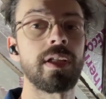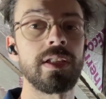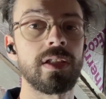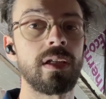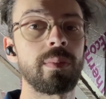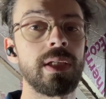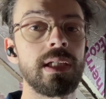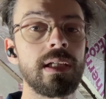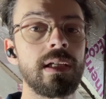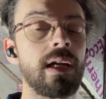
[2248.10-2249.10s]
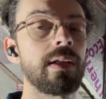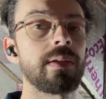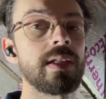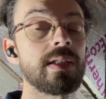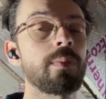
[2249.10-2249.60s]
is going to be,
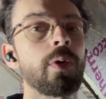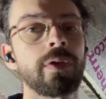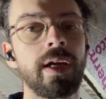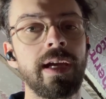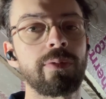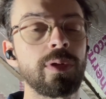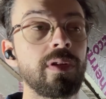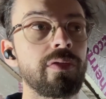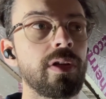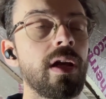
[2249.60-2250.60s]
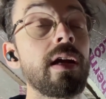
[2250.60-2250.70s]
it's important that I have one on the front,